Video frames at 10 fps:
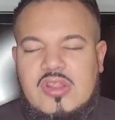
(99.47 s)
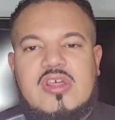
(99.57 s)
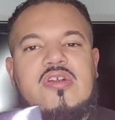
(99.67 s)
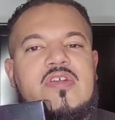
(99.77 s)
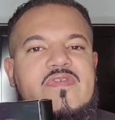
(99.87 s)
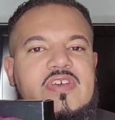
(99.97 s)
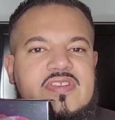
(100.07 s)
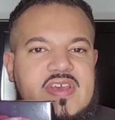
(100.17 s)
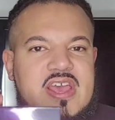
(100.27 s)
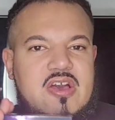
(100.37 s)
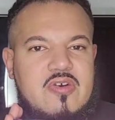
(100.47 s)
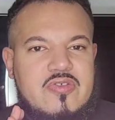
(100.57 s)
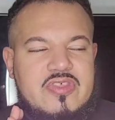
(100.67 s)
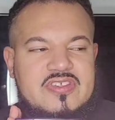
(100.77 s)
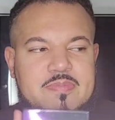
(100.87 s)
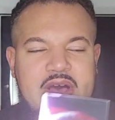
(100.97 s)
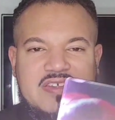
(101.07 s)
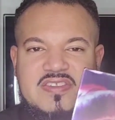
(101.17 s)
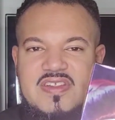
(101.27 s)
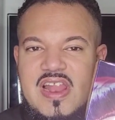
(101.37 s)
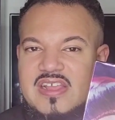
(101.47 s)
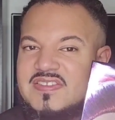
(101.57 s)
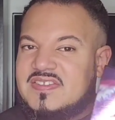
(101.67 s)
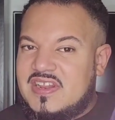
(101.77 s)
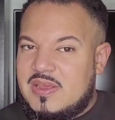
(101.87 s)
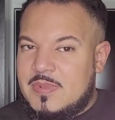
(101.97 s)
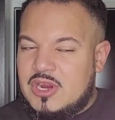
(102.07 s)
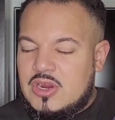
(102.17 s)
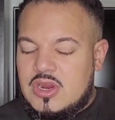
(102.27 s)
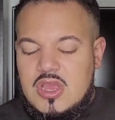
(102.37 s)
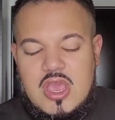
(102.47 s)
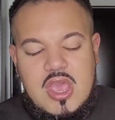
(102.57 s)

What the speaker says: So I don't know if you can tell, this box is a lot slimmer.